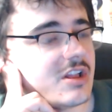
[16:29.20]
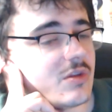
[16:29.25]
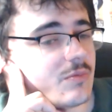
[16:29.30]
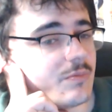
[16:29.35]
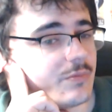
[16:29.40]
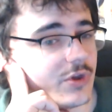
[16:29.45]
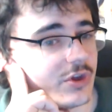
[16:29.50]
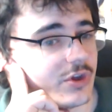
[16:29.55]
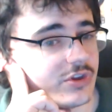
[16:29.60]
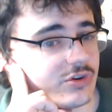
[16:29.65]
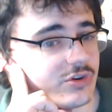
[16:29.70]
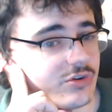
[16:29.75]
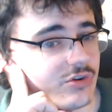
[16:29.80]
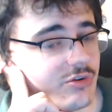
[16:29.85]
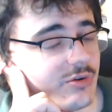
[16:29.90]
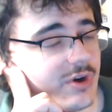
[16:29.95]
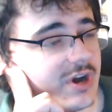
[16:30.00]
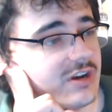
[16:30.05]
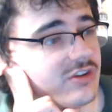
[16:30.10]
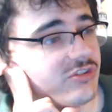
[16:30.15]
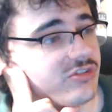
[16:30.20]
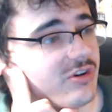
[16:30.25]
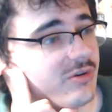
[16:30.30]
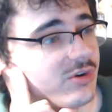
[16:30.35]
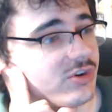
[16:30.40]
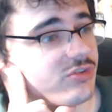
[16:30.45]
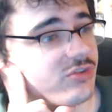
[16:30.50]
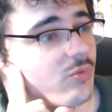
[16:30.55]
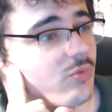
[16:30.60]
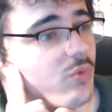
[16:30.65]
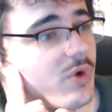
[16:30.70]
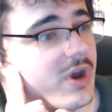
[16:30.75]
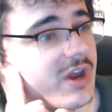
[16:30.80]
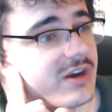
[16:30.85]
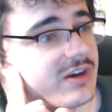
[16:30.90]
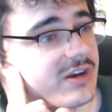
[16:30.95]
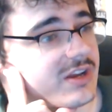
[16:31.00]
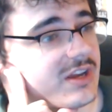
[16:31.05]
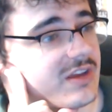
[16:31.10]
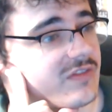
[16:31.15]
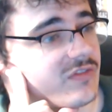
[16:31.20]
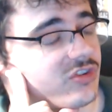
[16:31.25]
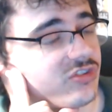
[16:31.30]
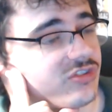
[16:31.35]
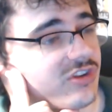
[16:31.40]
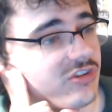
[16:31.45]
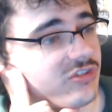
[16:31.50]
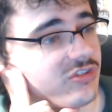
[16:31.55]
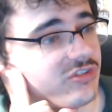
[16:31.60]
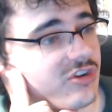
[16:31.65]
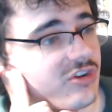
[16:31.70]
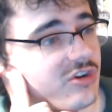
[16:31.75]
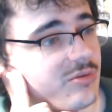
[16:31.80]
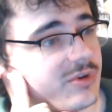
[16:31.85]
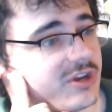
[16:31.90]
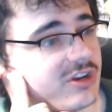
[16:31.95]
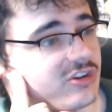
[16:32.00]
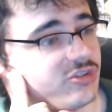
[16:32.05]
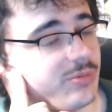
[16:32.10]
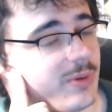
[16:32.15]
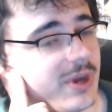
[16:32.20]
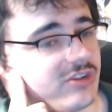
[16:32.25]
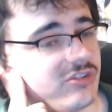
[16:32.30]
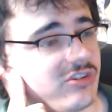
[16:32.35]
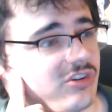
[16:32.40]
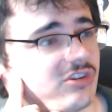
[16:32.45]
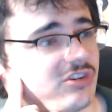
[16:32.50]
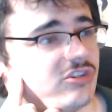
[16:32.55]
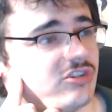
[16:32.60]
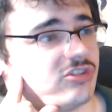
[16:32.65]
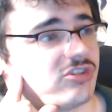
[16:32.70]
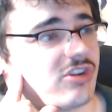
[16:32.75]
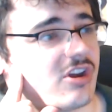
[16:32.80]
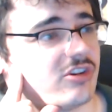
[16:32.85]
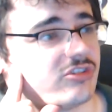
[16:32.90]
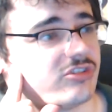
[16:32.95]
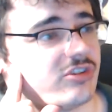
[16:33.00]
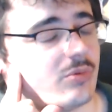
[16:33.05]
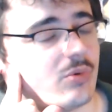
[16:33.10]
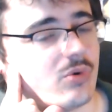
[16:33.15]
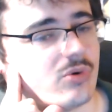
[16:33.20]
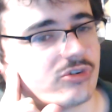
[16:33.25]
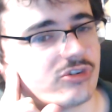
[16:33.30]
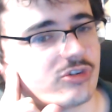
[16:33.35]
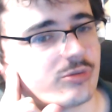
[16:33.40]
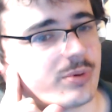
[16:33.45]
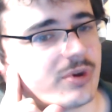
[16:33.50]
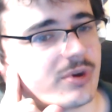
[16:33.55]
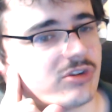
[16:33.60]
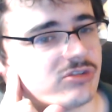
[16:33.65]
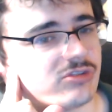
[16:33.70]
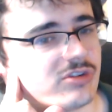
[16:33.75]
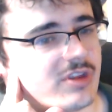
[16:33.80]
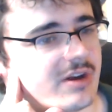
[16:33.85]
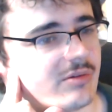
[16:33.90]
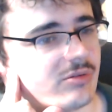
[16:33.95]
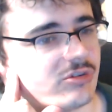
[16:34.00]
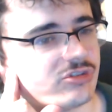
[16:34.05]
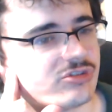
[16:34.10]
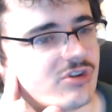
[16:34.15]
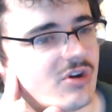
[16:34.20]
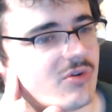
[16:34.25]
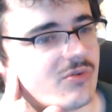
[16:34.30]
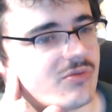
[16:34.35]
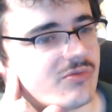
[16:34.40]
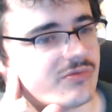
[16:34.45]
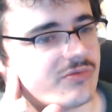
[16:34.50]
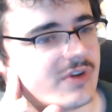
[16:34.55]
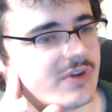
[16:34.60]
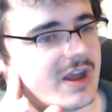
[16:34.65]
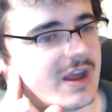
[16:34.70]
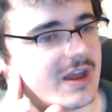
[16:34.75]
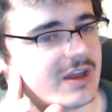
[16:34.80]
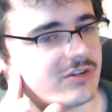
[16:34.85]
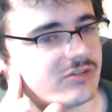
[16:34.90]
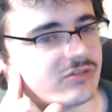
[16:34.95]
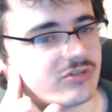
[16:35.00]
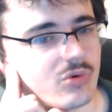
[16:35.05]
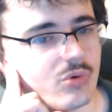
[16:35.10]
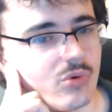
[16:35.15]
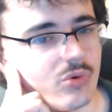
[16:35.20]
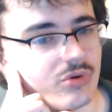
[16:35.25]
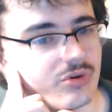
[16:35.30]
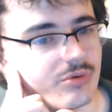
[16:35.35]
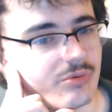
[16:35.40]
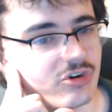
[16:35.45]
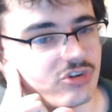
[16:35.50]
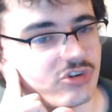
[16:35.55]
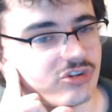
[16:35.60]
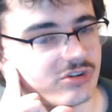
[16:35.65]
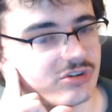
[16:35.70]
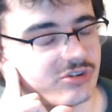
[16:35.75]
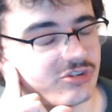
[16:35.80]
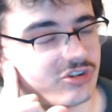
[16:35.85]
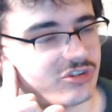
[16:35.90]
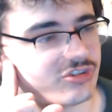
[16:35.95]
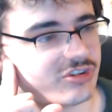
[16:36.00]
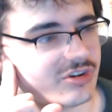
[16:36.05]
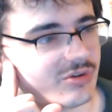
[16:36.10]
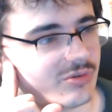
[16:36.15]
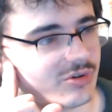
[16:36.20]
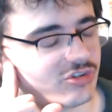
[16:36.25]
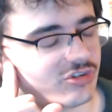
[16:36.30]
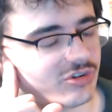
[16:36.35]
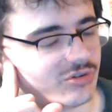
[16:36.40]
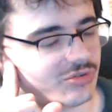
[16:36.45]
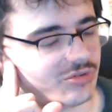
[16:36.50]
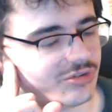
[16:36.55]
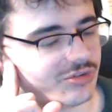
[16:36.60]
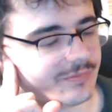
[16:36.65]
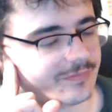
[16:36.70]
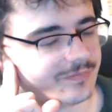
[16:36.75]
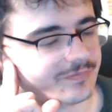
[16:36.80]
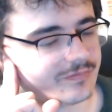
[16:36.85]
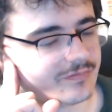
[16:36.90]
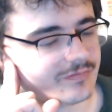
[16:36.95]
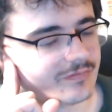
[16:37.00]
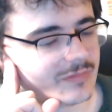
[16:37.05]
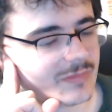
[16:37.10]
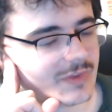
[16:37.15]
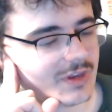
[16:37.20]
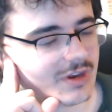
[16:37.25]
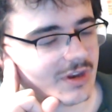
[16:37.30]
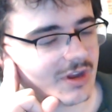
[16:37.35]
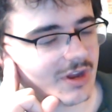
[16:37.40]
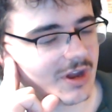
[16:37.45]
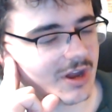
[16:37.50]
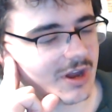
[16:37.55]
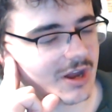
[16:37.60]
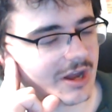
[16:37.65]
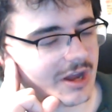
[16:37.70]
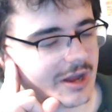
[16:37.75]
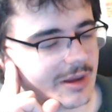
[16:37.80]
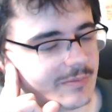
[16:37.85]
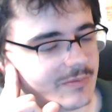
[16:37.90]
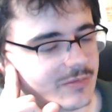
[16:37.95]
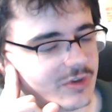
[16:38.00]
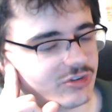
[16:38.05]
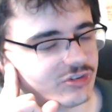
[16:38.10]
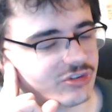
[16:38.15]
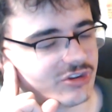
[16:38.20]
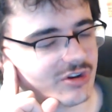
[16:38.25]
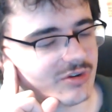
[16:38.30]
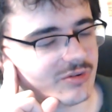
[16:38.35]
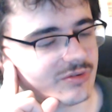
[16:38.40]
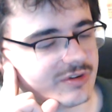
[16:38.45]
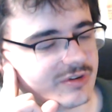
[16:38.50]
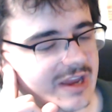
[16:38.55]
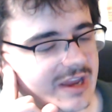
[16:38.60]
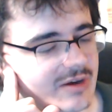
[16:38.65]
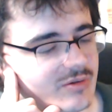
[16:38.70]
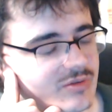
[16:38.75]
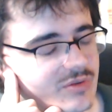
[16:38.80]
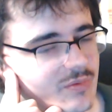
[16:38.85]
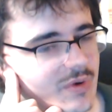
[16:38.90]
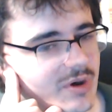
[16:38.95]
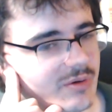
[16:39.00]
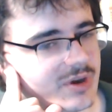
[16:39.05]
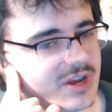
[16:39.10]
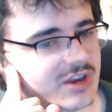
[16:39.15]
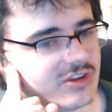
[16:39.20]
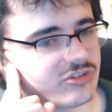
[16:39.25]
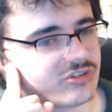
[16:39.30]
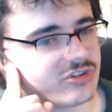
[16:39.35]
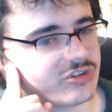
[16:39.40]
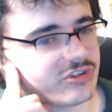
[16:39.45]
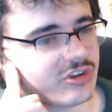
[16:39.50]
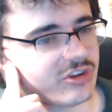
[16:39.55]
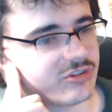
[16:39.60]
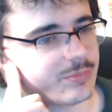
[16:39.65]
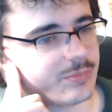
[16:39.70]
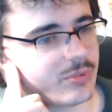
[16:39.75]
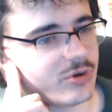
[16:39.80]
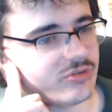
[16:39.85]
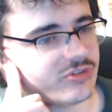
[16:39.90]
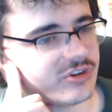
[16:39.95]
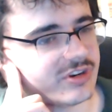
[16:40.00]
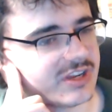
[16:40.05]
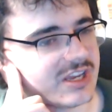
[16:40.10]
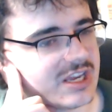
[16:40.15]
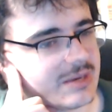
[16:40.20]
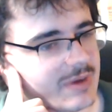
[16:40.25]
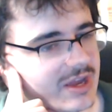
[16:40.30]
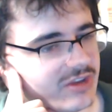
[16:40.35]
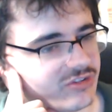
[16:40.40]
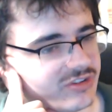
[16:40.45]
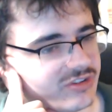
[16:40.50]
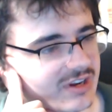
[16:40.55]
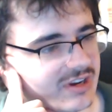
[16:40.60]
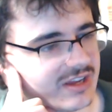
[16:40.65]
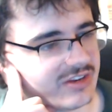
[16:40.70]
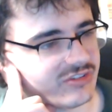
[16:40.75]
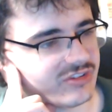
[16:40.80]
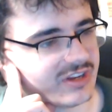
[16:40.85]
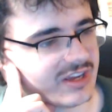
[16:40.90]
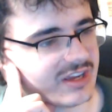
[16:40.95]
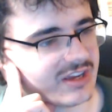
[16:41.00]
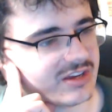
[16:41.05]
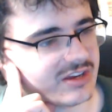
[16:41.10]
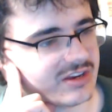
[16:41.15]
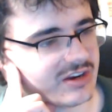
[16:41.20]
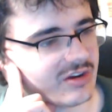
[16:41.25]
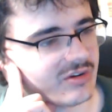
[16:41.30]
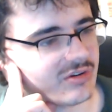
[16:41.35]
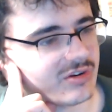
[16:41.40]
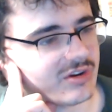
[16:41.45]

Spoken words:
But Ukraine is going to win in the sense nobody expected at the start of the war just because of their resolve and all the Russian logistical issues. So now the worry is, does Putin keep escalating it, you know?